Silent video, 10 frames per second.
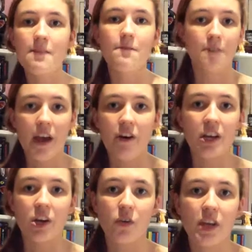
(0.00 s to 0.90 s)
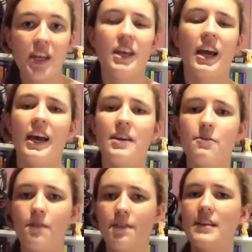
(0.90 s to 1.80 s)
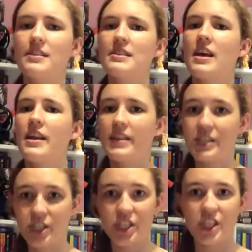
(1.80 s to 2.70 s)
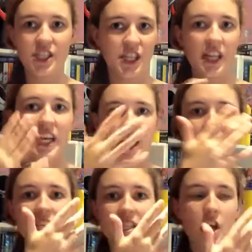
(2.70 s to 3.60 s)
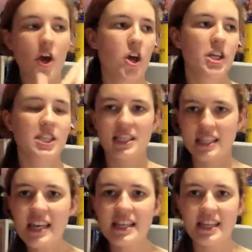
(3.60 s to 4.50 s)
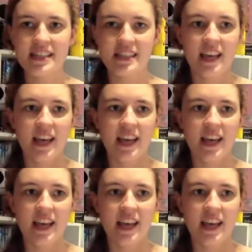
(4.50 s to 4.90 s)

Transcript: fairy queen, kind of reveals that Selena is her descendant.